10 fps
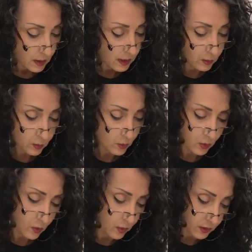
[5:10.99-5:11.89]
And it won't
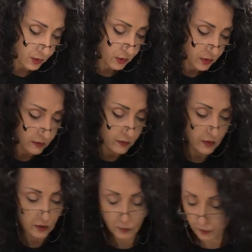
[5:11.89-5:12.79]
go unless you give it a
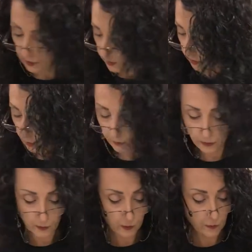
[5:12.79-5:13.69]
little pleat there,
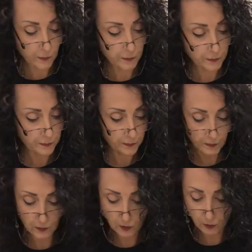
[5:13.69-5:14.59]
people.
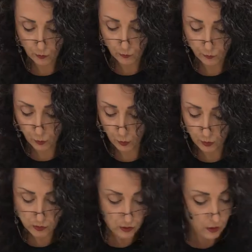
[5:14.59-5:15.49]
A little fold.